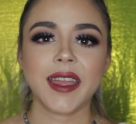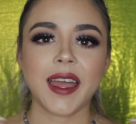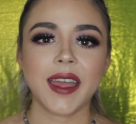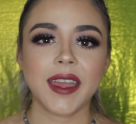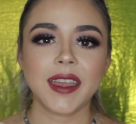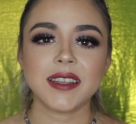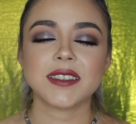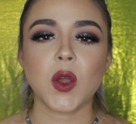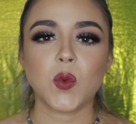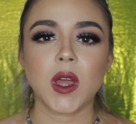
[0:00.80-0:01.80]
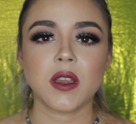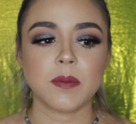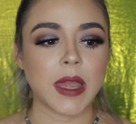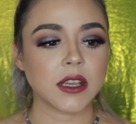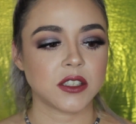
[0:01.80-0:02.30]
guys,
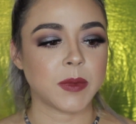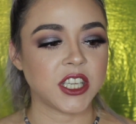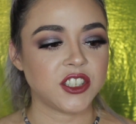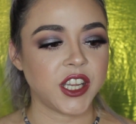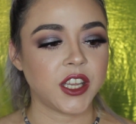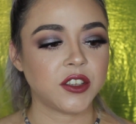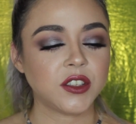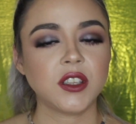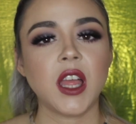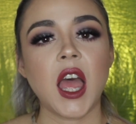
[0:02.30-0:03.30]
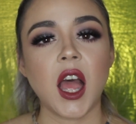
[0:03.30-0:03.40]
welcome back to my channel.